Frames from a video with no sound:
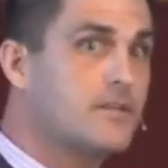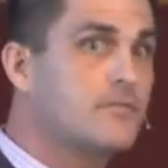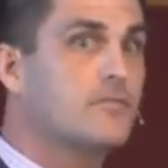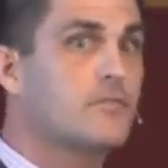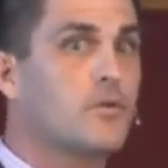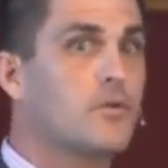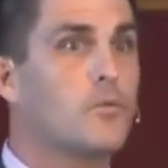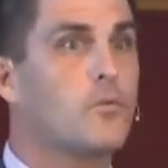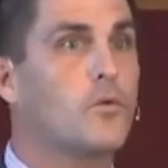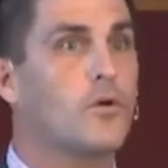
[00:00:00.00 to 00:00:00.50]
of
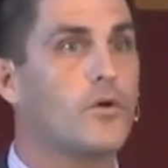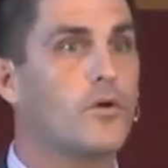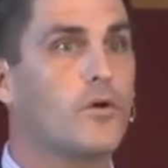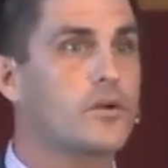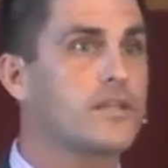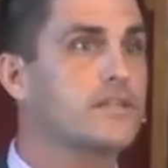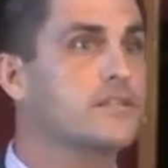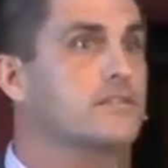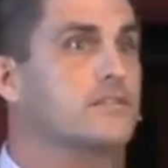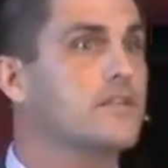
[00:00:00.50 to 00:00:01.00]
the
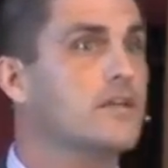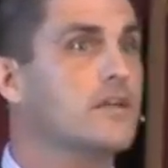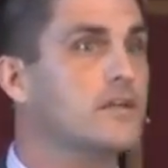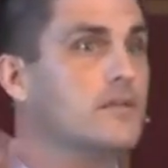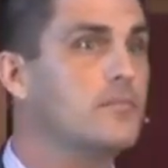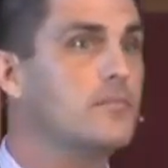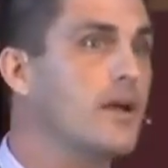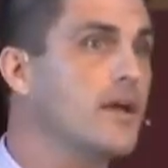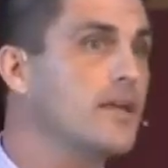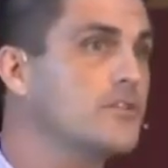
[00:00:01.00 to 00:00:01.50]
work is
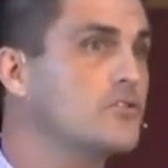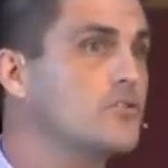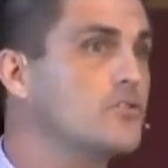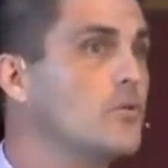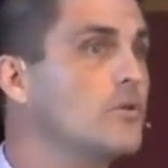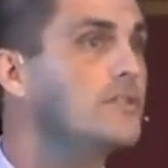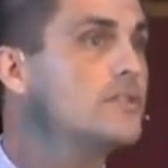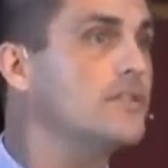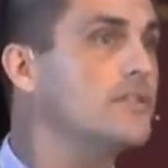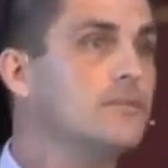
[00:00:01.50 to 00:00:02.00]
done by
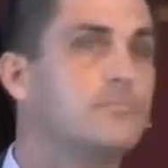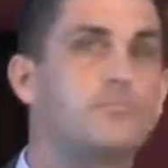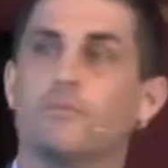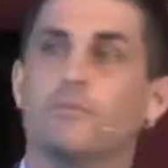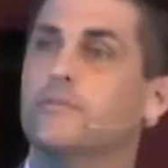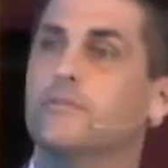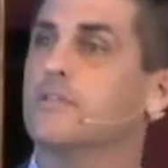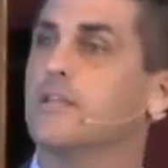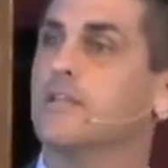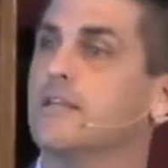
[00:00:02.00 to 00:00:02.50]

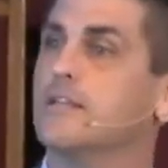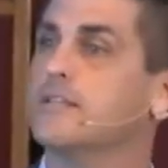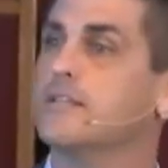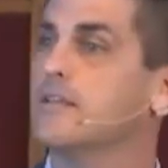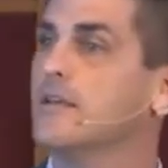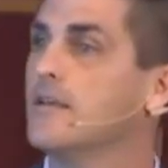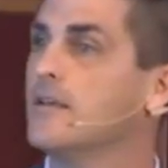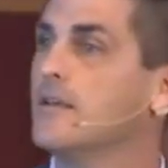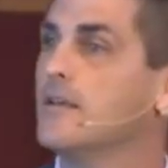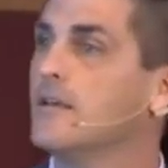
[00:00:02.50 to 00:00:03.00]
20%
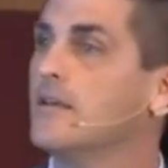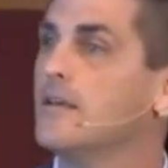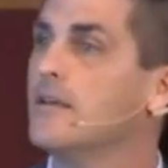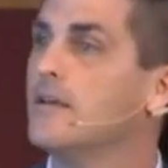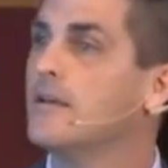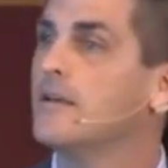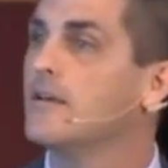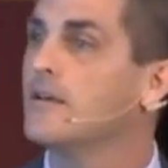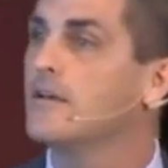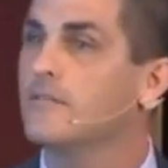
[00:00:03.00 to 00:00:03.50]

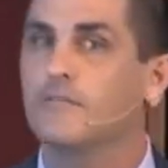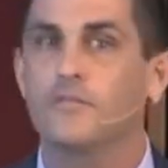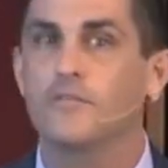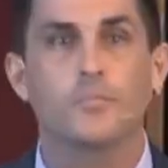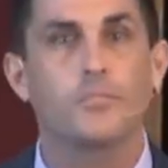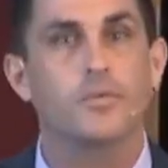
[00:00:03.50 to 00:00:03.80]
of the